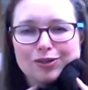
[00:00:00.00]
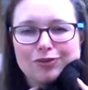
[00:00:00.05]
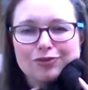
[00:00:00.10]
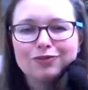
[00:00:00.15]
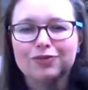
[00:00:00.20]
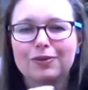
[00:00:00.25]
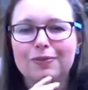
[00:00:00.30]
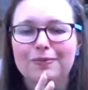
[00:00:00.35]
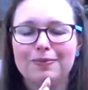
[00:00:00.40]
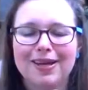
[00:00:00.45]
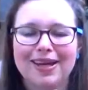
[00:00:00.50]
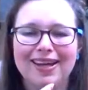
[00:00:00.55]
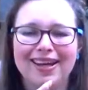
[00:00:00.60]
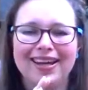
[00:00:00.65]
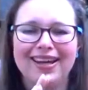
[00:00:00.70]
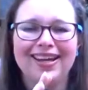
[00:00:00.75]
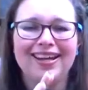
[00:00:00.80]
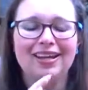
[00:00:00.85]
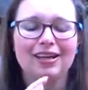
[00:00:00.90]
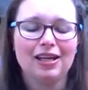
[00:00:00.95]
for
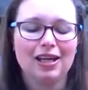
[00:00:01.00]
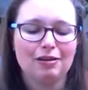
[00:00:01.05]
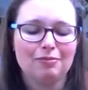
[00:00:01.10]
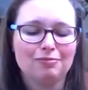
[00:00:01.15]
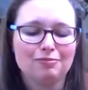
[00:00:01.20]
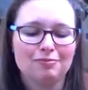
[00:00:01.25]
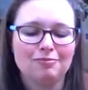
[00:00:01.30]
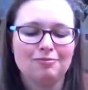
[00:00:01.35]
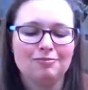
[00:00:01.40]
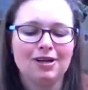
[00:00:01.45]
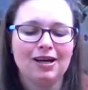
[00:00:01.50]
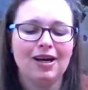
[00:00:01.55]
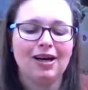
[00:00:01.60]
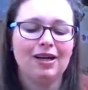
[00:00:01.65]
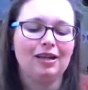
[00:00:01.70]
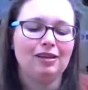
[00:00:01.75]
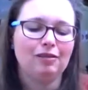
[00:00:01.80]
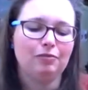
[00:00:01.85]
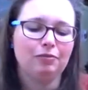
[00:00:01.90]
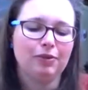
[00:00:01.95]
me it
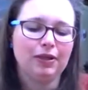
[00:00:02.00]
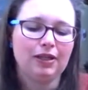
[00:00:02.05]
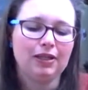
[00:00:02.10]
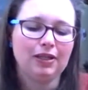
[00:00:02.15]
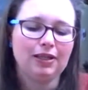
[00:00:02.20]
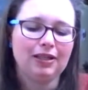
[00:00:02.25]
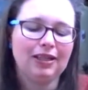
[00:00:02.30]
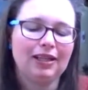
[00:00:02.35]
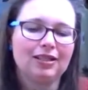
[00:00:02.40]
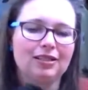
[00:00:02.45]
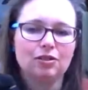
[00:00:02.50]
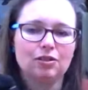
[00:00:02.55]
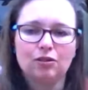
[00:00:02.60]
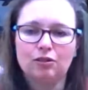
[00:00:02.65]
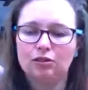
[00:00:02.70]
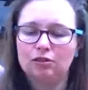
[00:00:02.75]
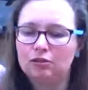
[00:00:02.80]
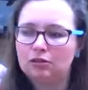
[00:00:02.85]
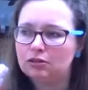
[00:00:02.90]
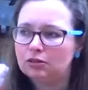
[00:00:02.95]
might be a little